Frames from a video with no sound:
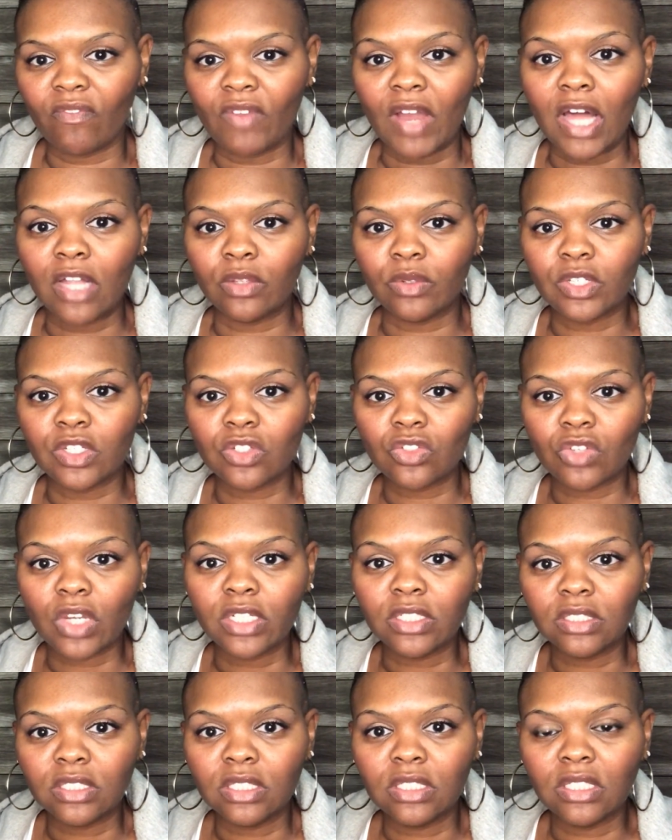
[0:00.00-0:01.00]
follow
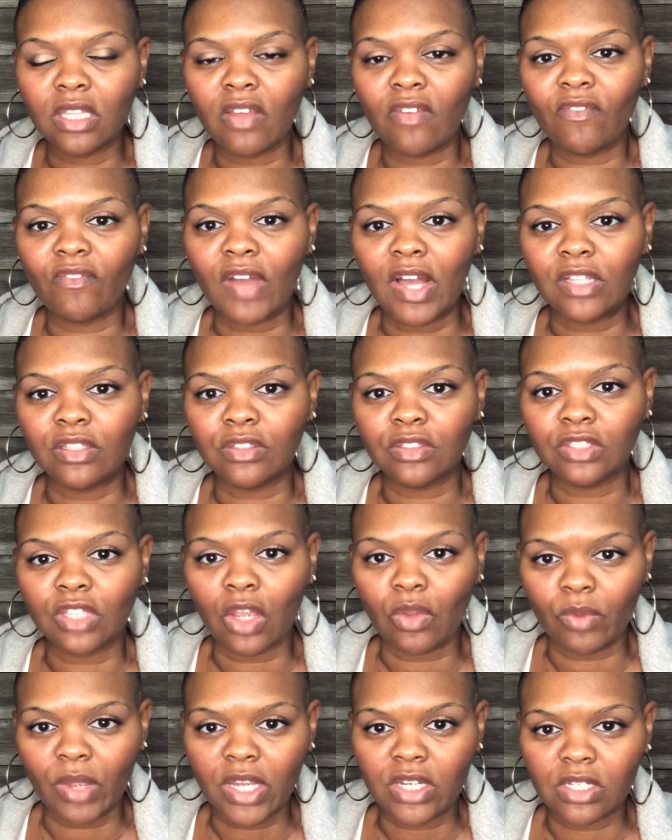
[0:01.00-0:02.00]
instructions and follow
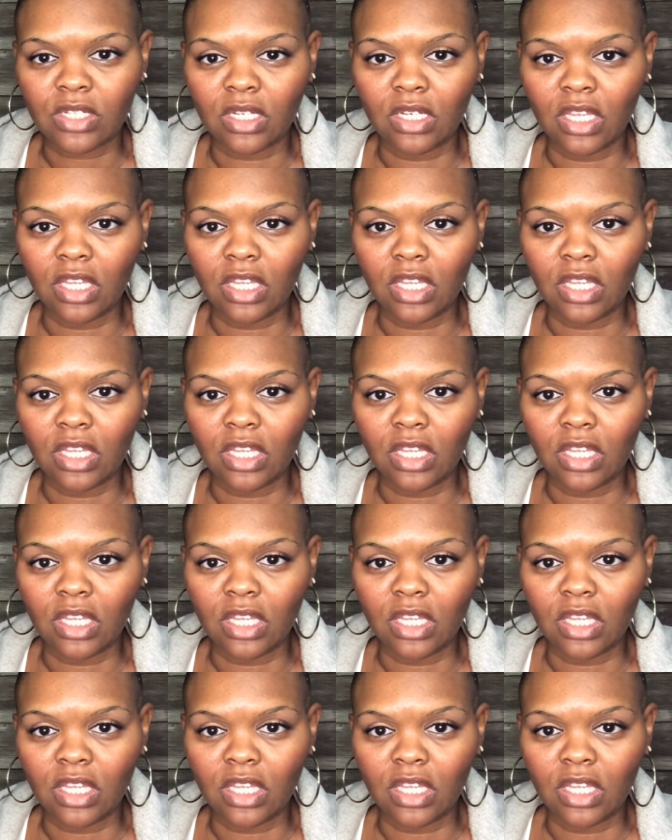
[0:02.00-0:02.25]
direction.